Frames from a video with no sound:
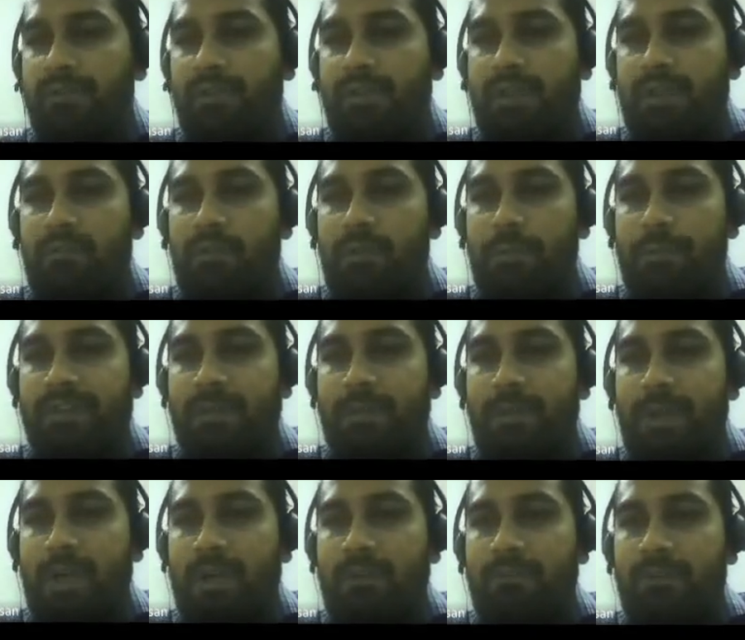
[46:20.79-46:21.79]
There would be some
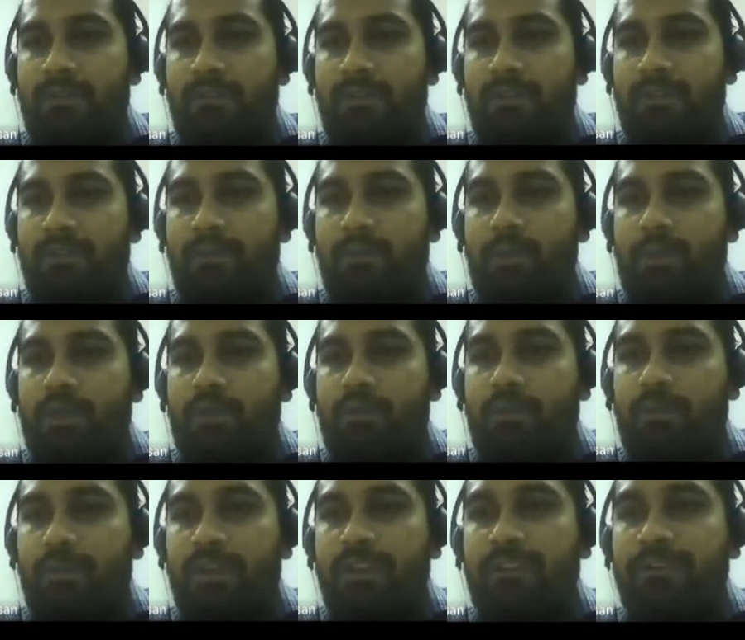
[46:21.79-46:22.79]
hardware which is going to
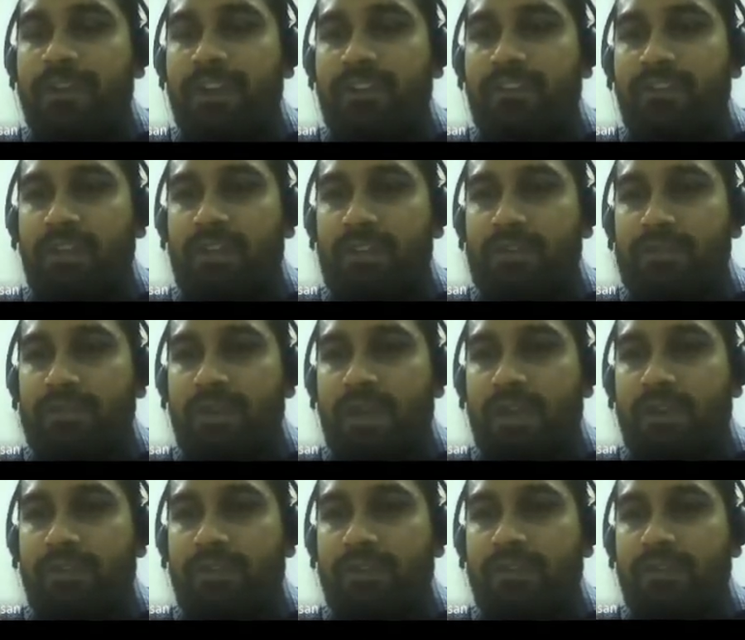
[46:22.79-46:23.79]
prefetch
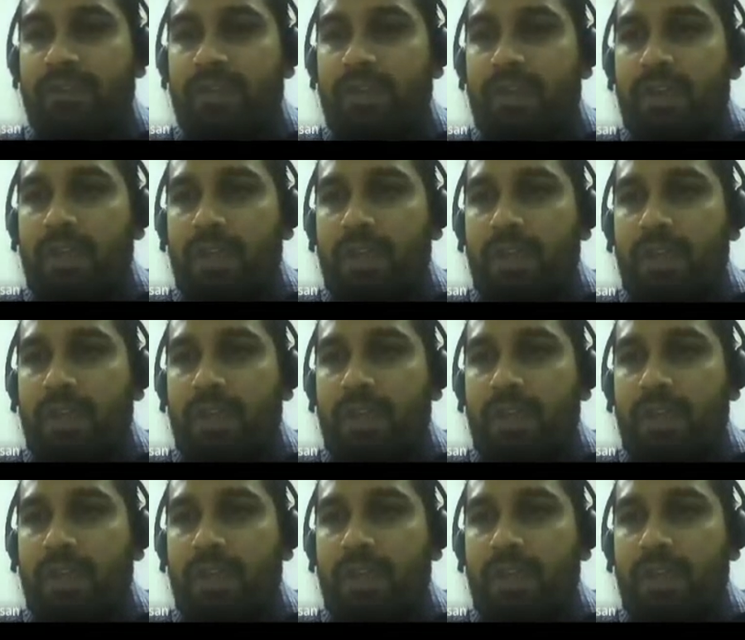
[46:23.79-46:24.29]
instructions